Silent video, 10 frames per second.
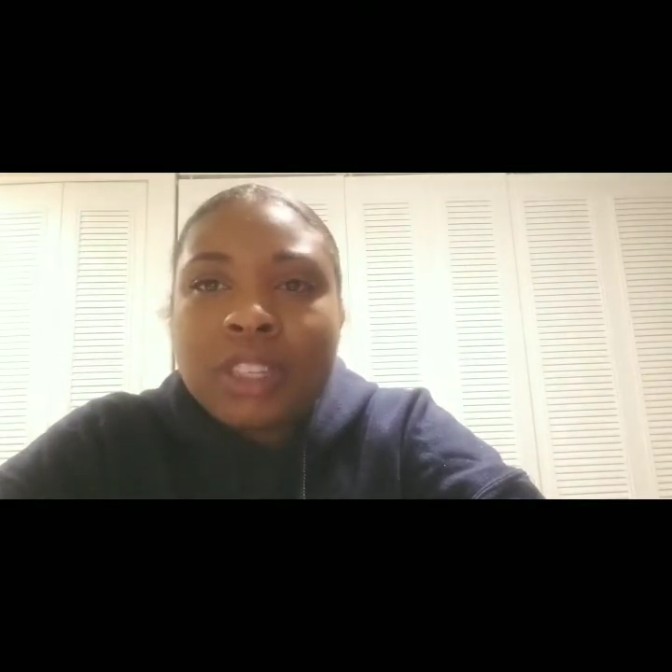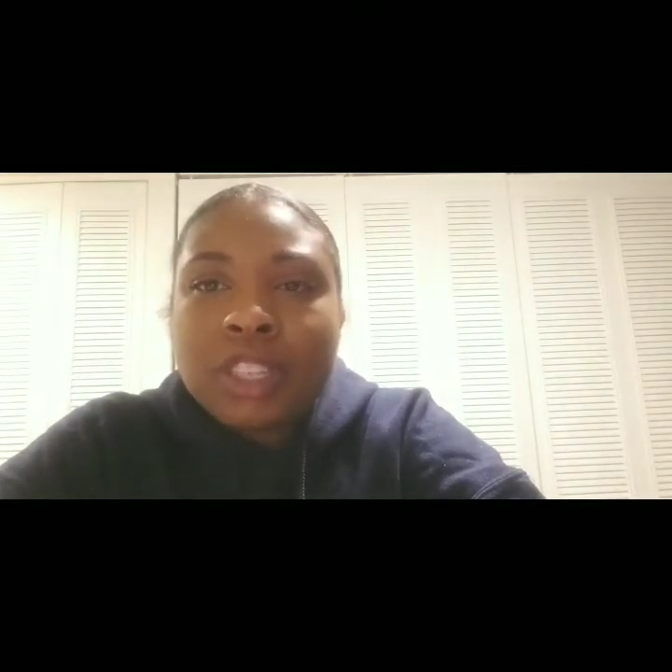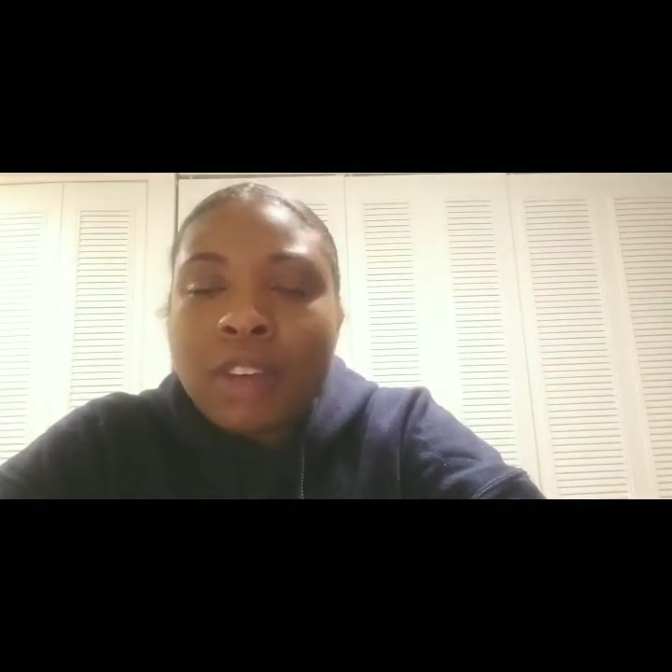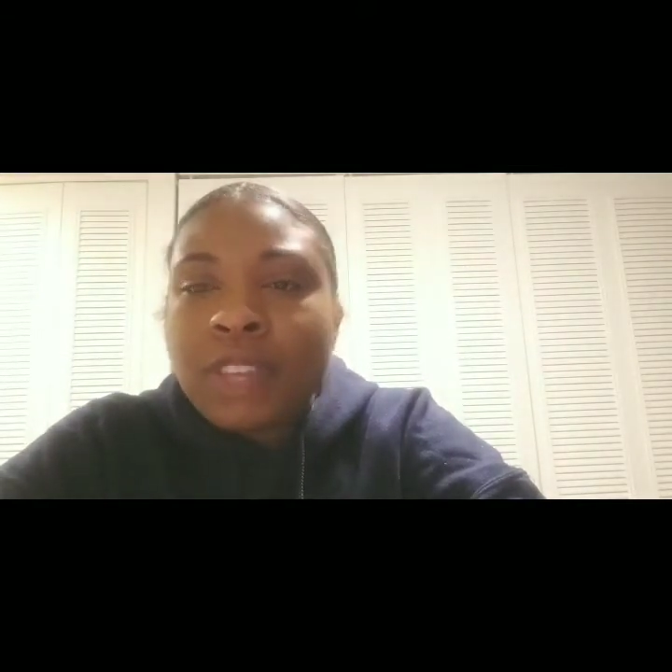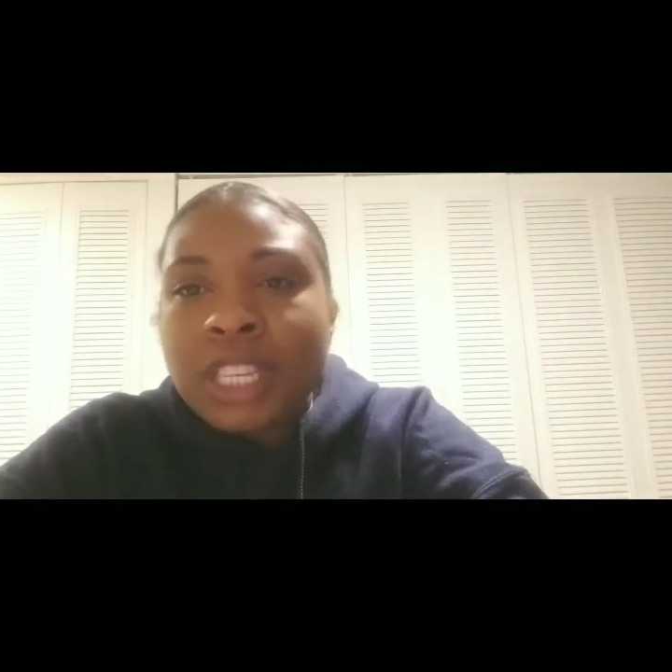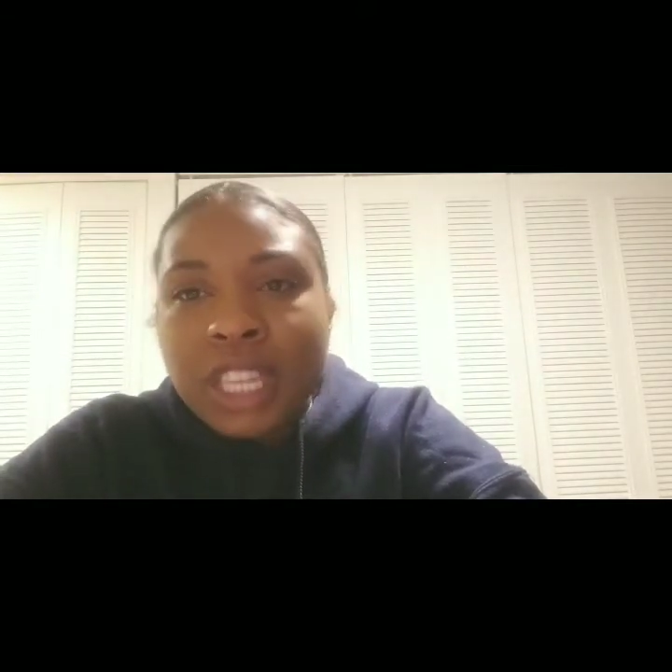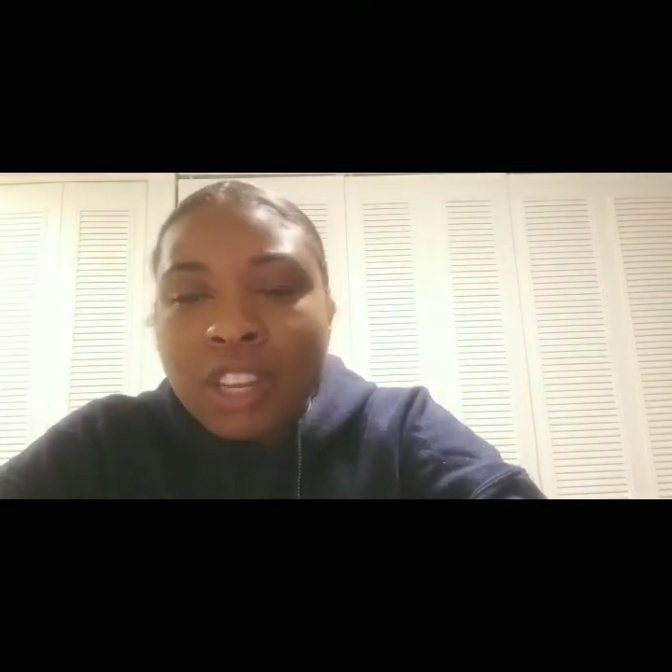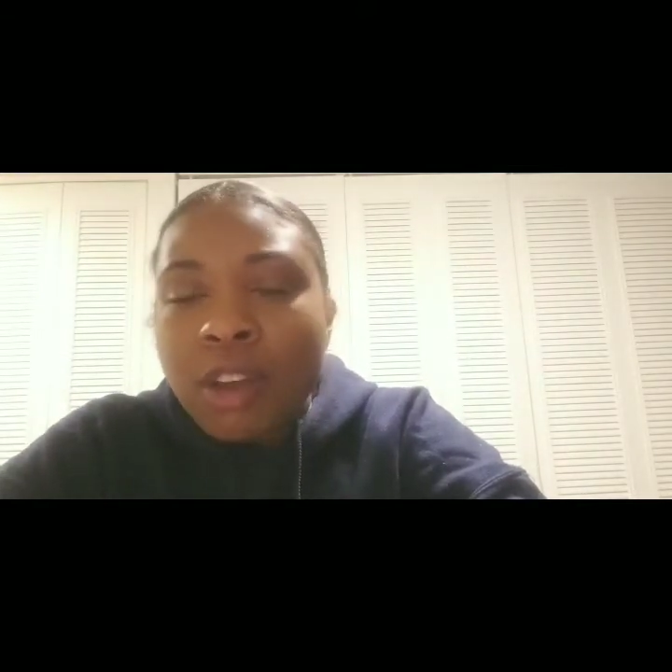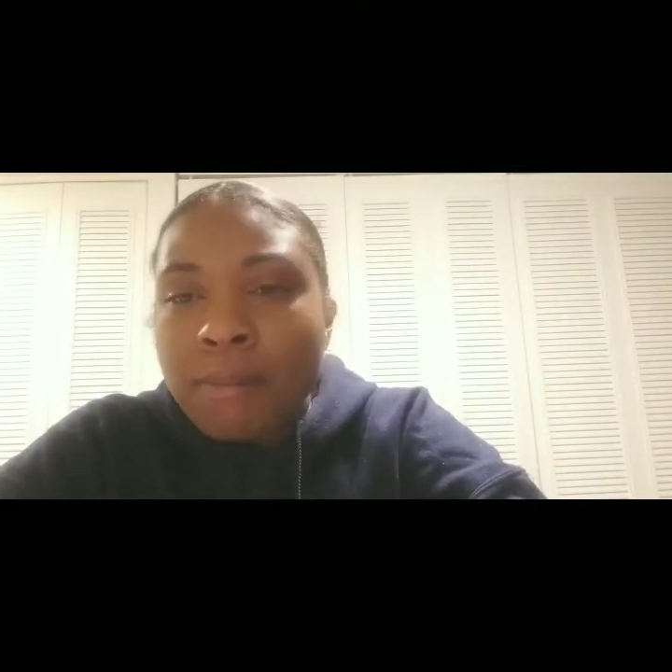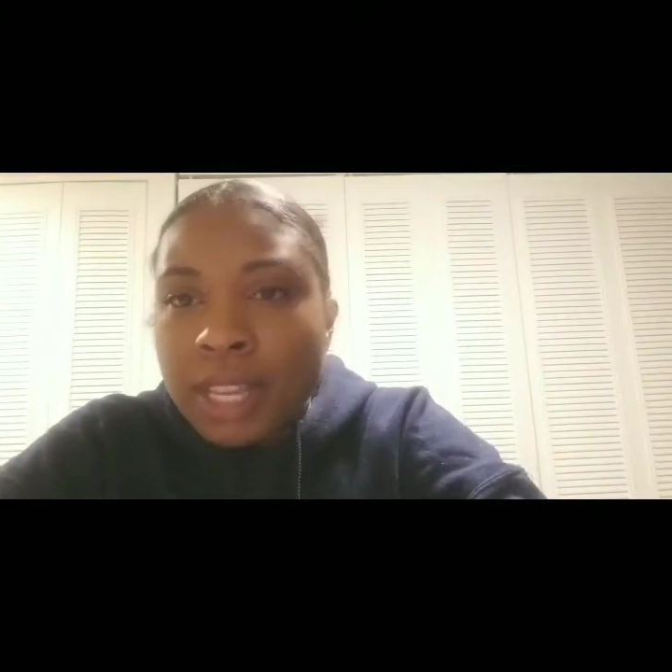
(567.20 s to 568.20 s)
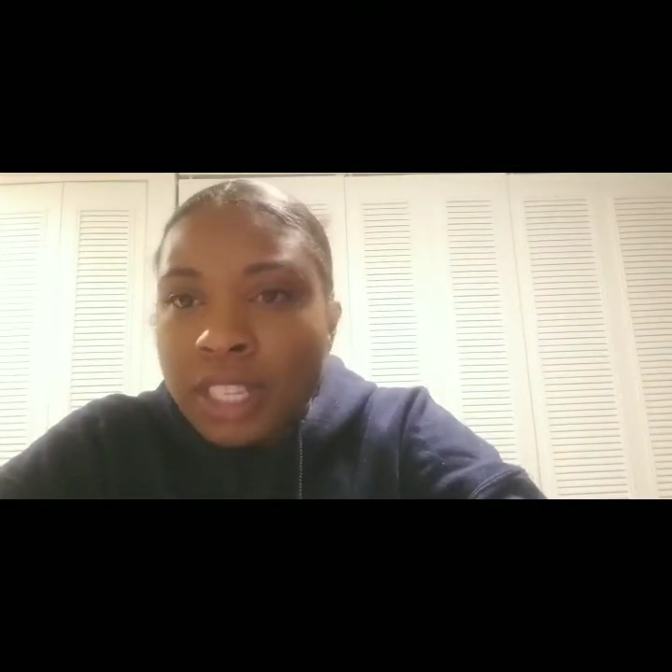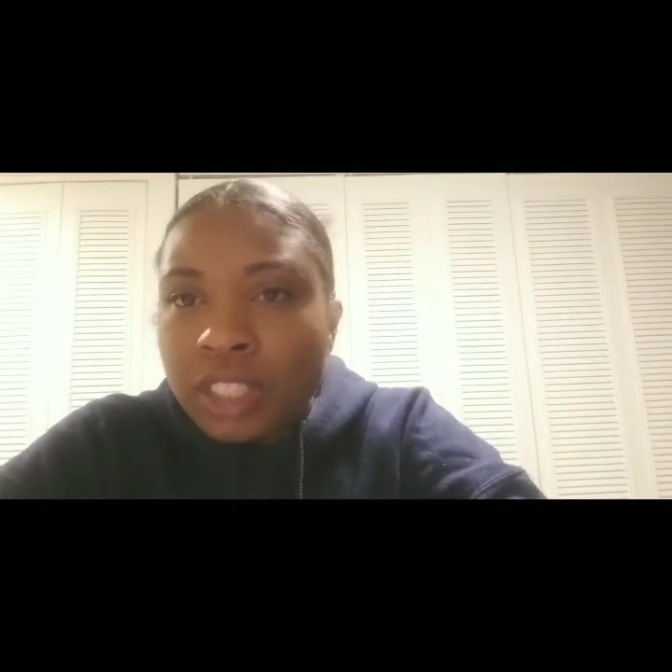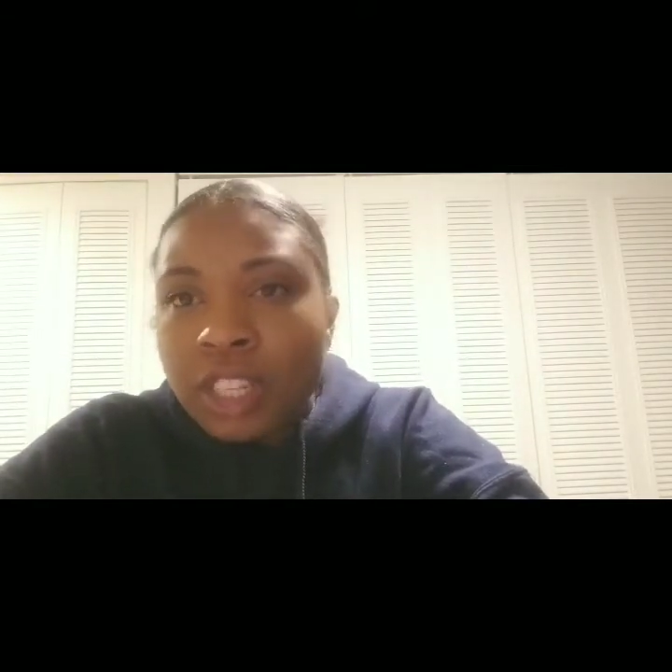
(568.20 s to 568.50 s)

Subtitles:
so if they send you a message,